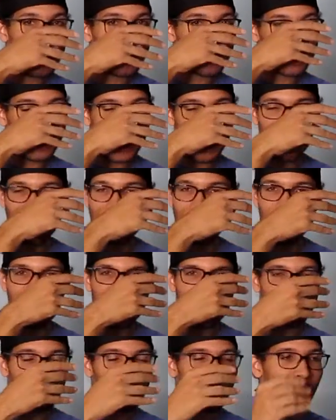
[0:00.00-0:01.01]
was
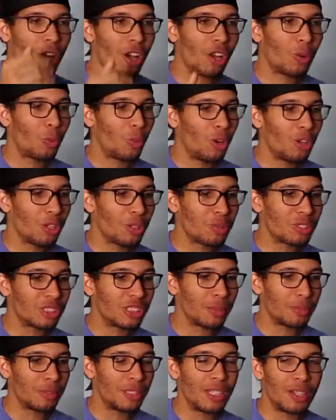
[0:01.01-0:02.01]
We Are the World or
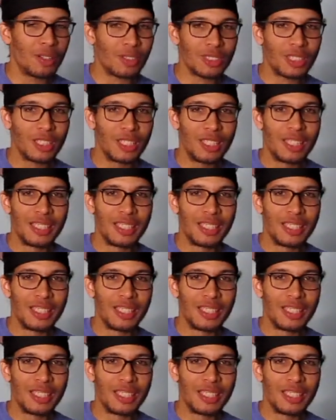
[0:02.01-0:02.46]
something else?